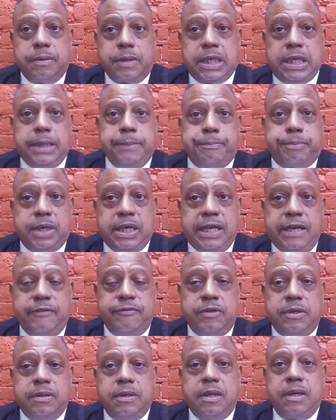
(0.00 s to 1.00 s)
Keep
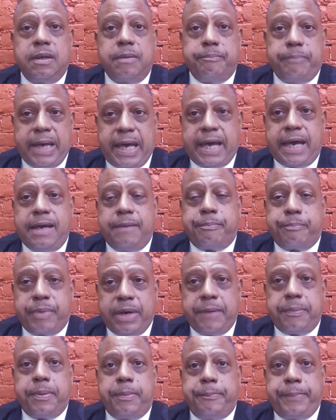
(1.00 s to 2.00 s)
breathing, bad
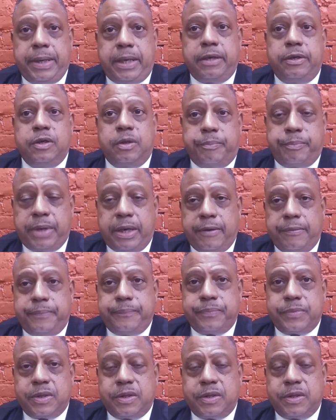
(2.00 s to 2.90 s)
breath, bad no breath.